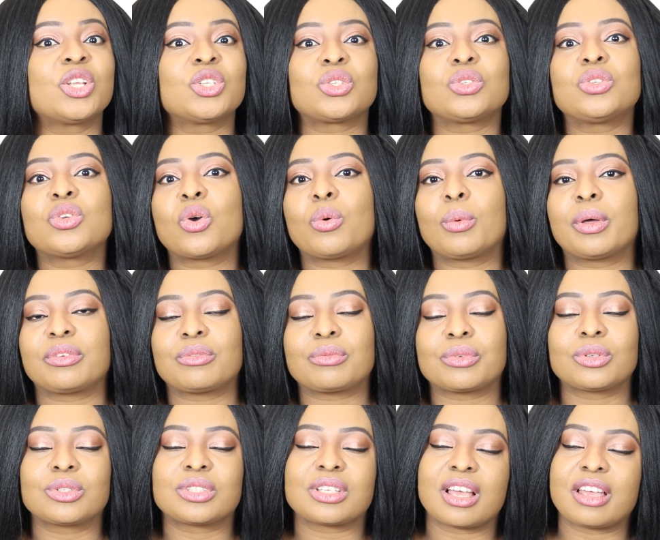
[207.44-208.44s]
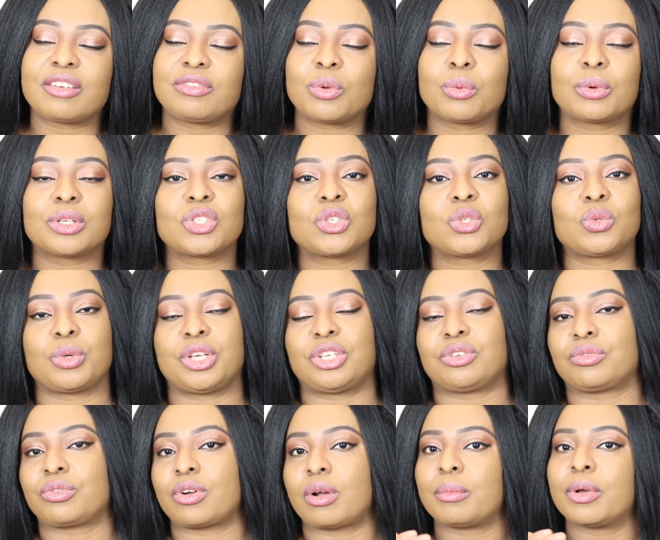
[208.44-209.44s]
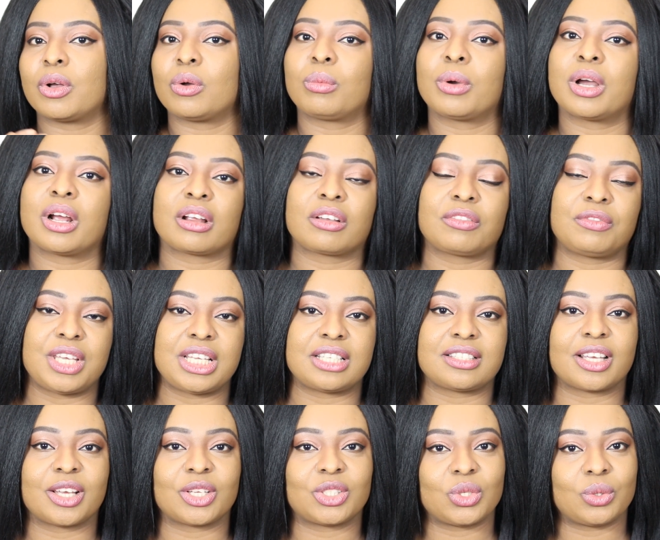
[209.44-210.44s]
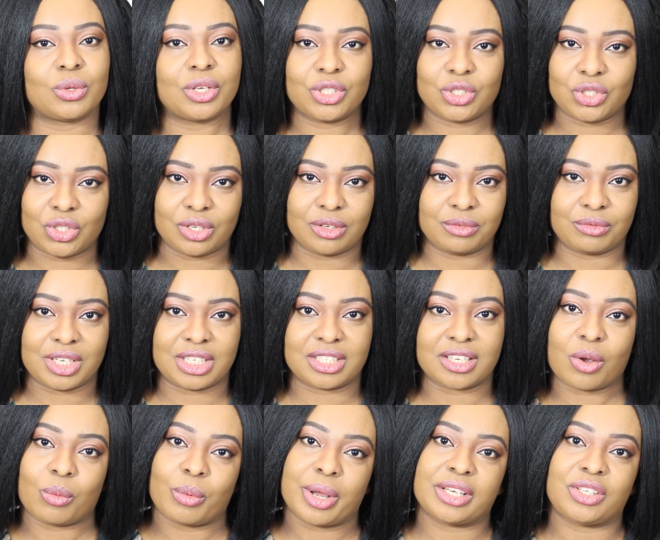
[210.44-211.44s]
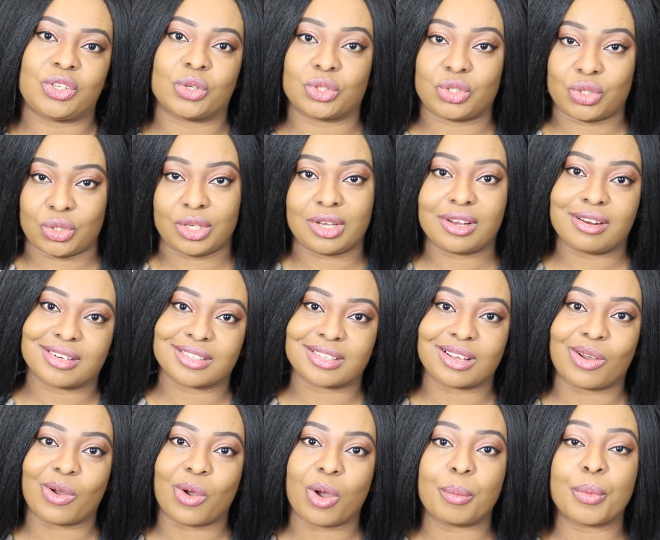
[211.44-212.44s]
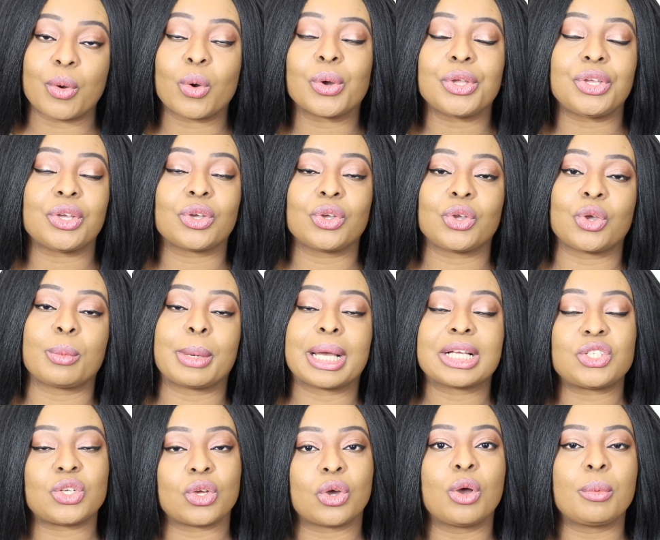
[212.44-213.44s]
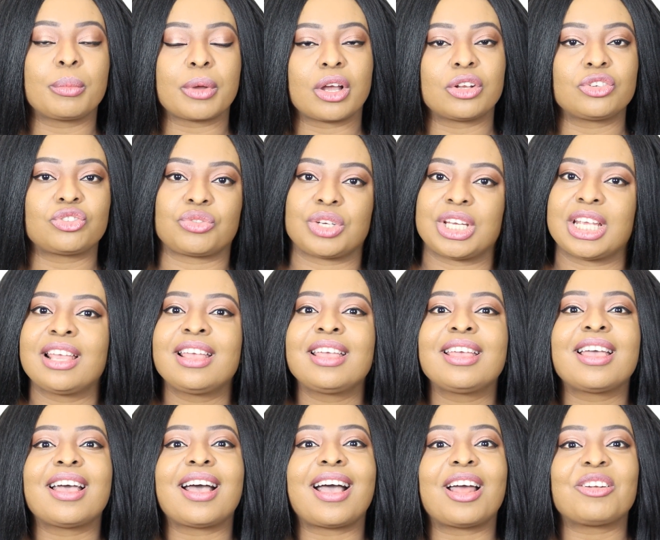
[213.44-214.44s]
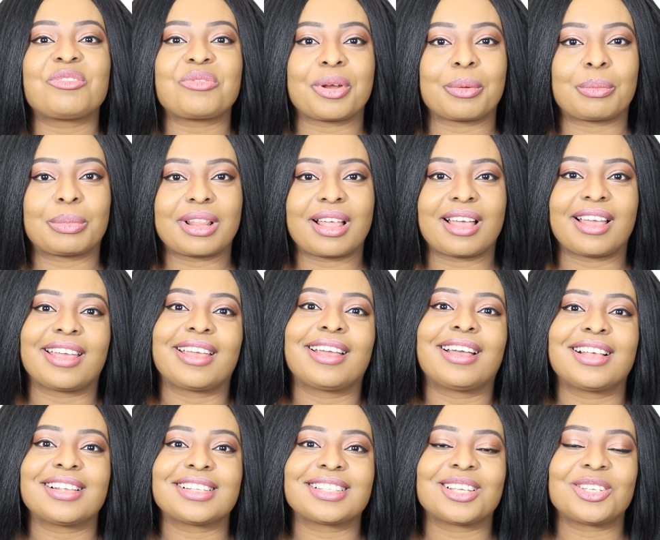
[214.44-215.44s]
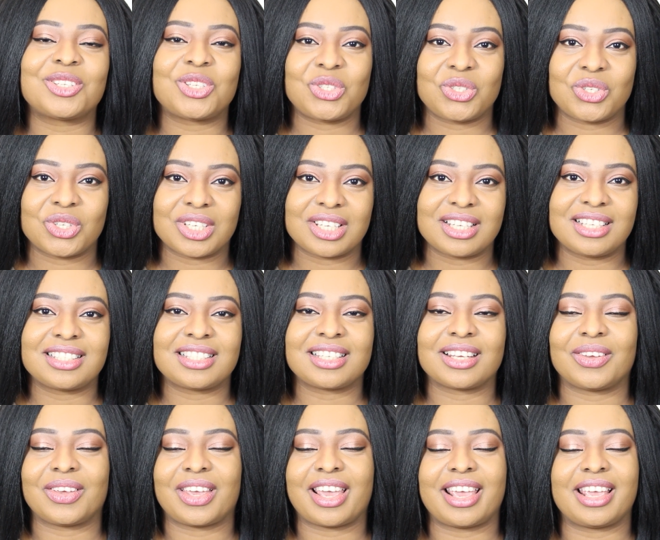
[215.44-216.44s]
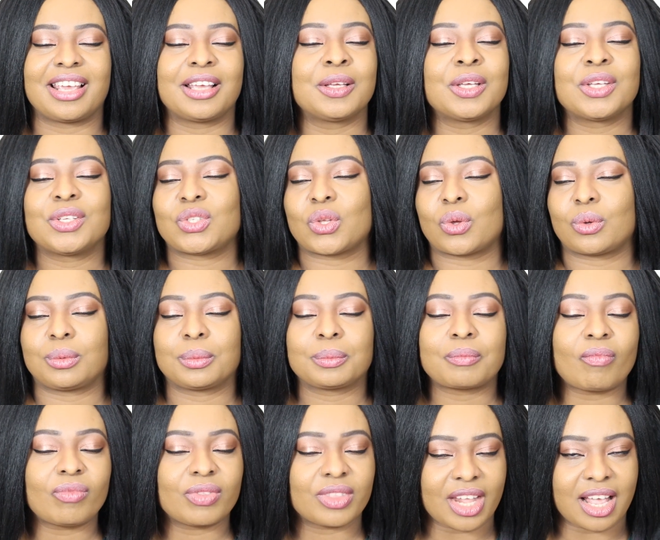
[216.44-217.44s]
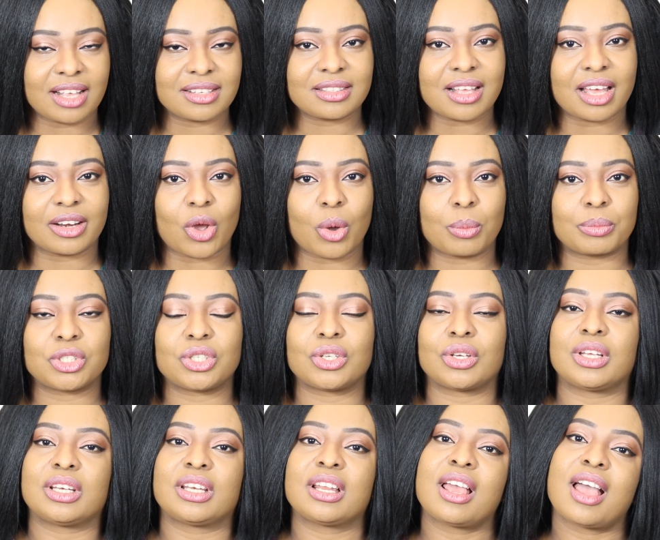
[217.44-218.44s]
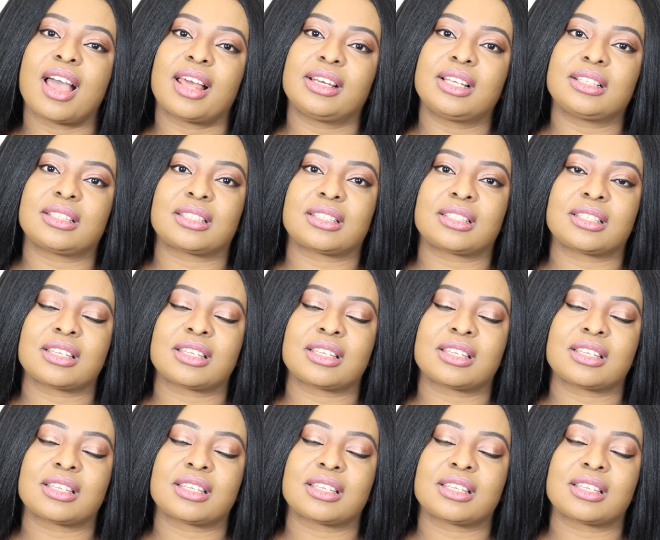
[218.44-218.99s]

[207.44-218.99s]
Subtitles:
to know what the rules are if you want to switch from a work visa to a student visa when your 2 years are up, or you could go back to your home country and reapply as a student. Okay, so that's that option. And